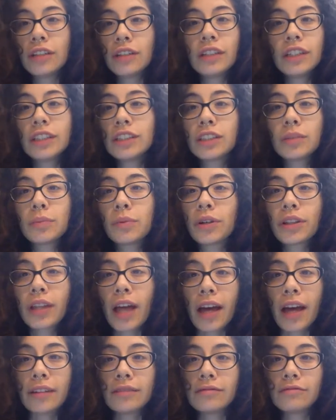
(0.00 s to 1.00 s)
didn't support
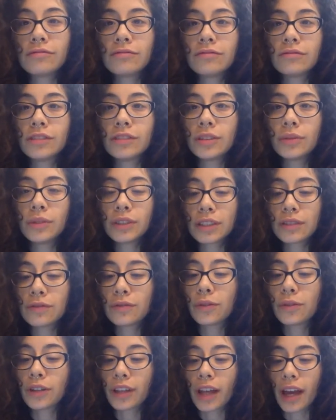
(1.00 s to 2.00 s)
that. She wasn't
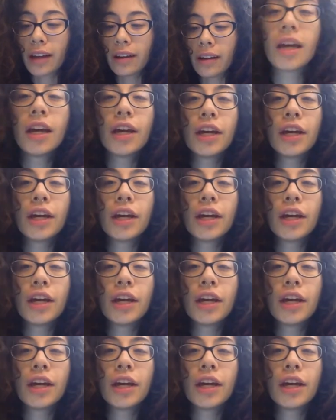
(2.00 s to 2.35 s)
for that.